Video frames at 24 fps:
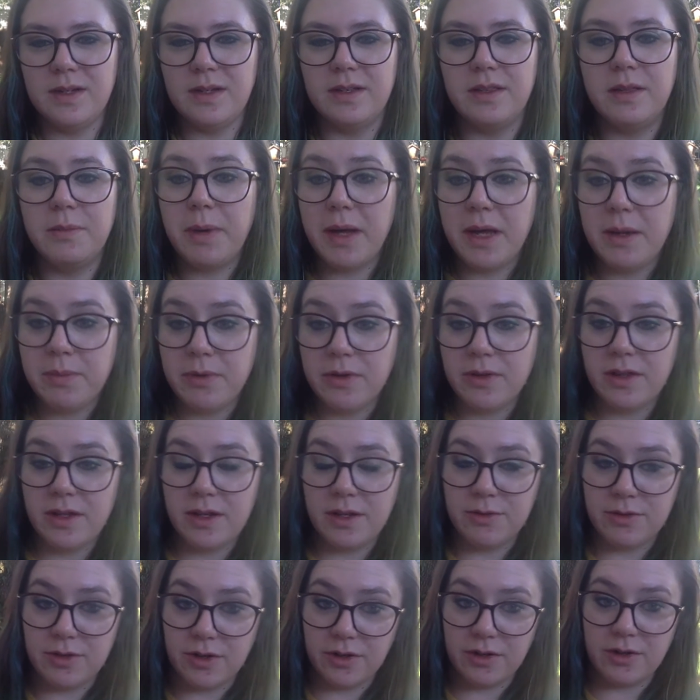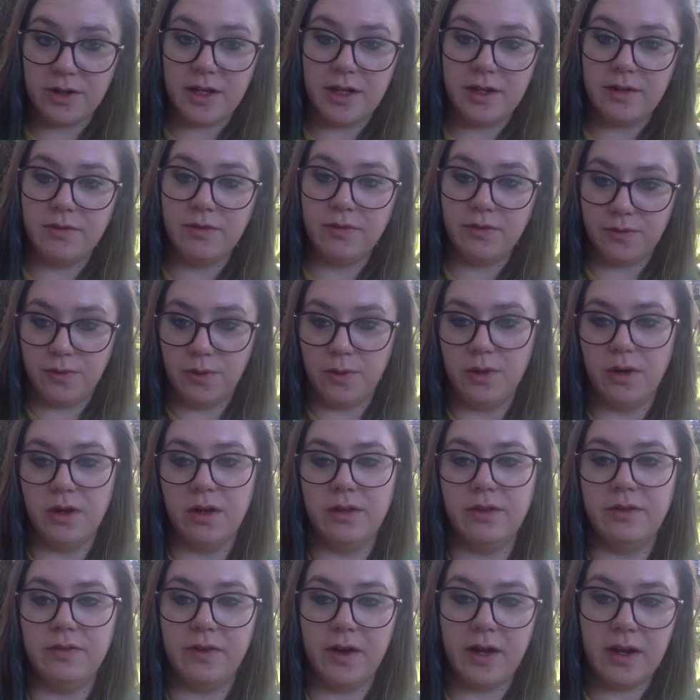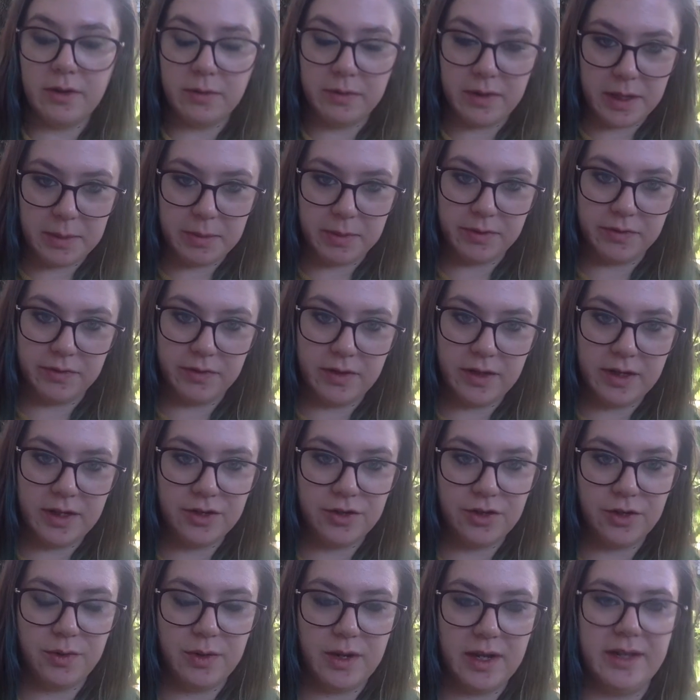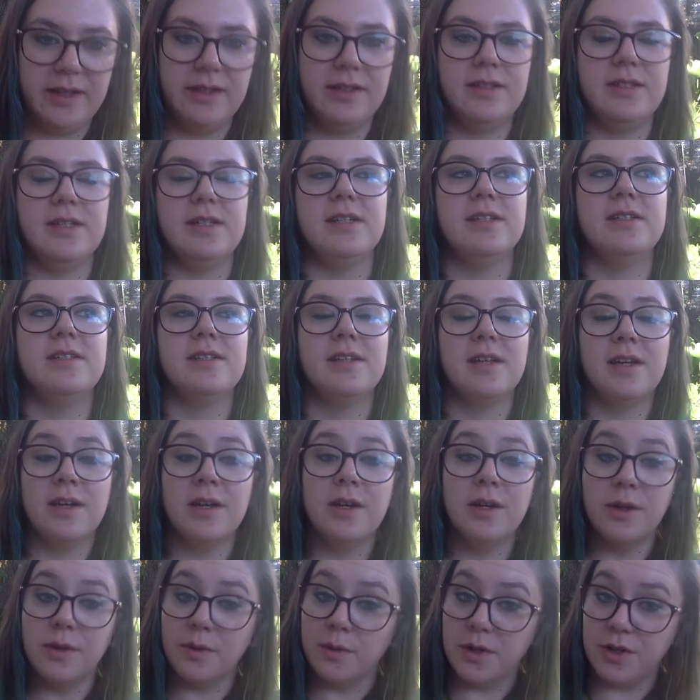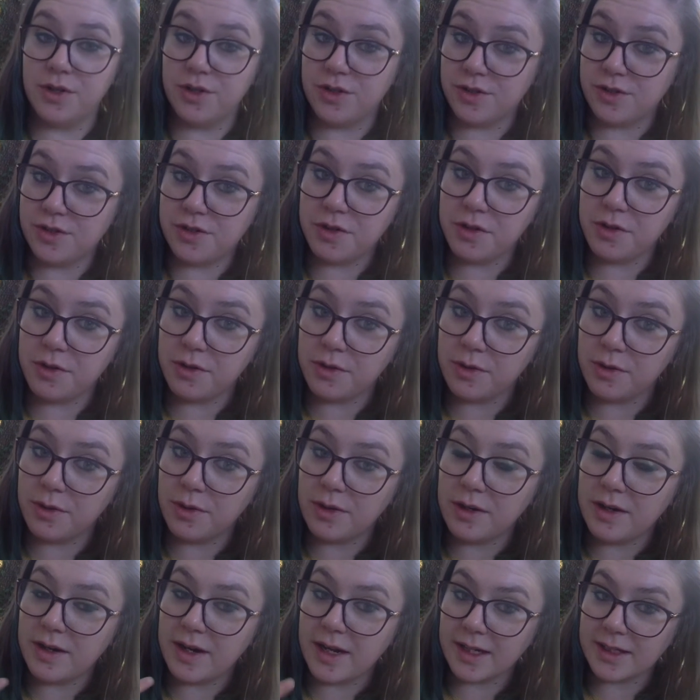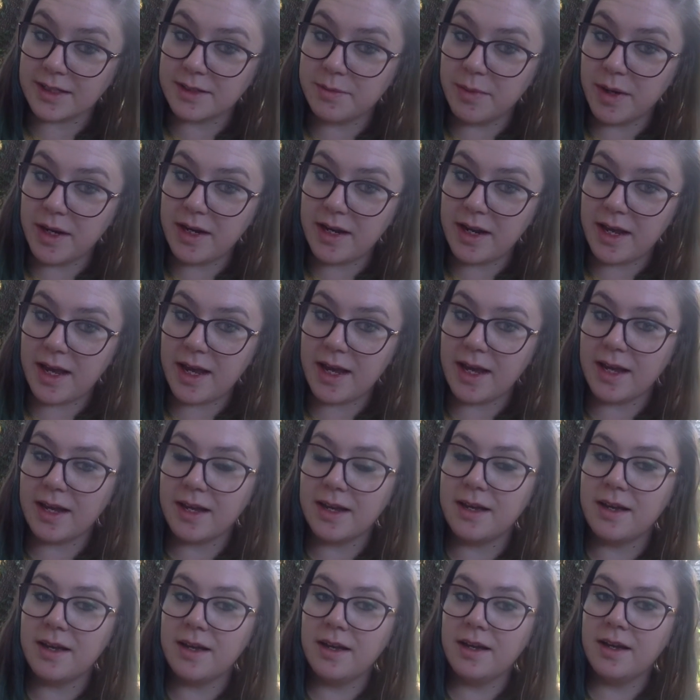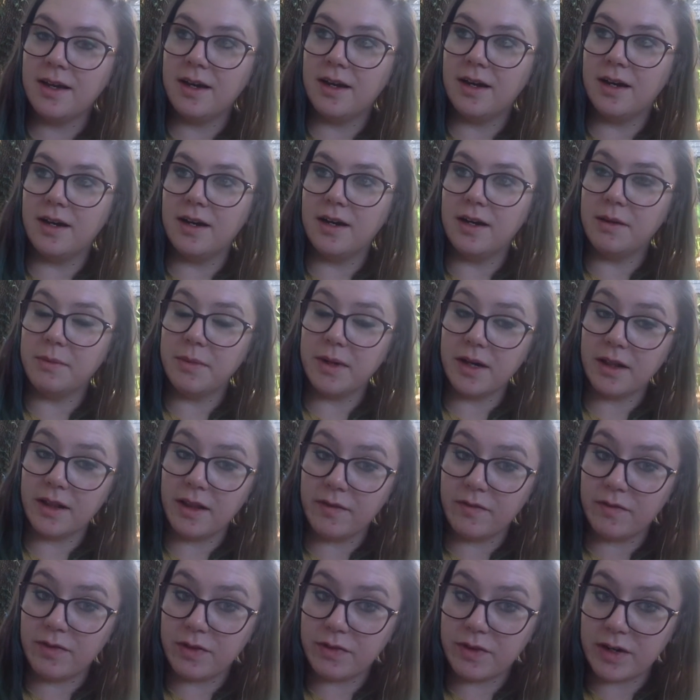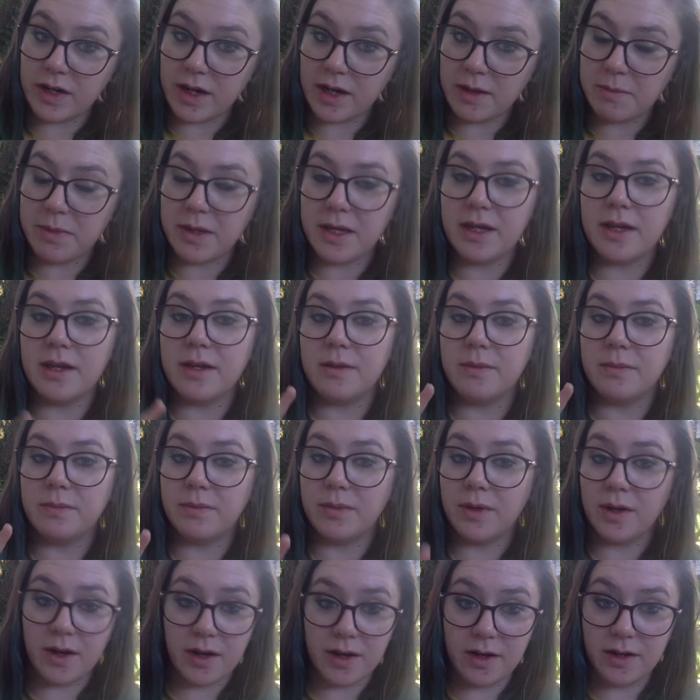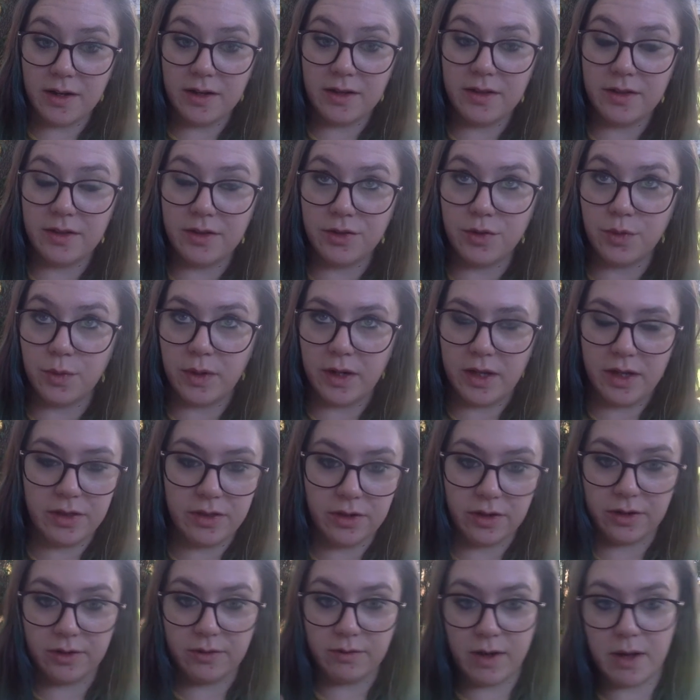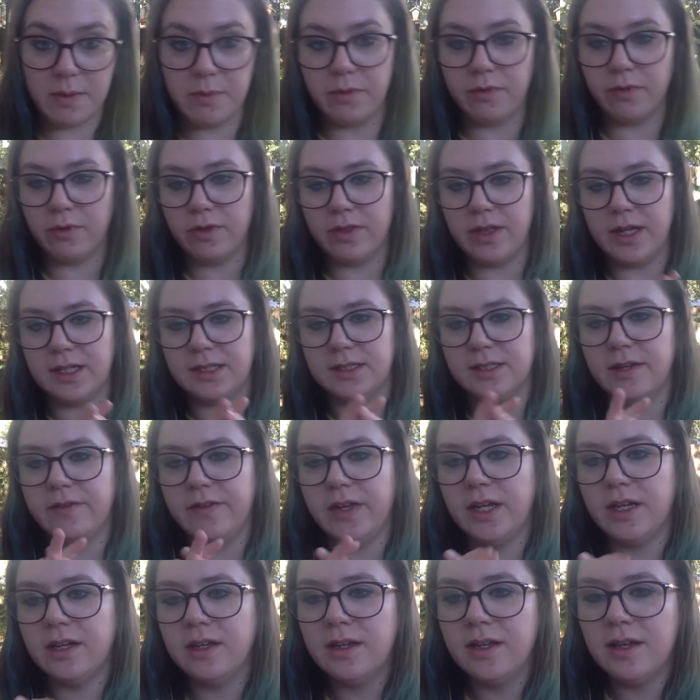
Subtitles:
the paper that you turn in for the final paper for the issue analysis, which is due next Monday at 11:59 p.m. on the 23rd, right before Thanksgiving.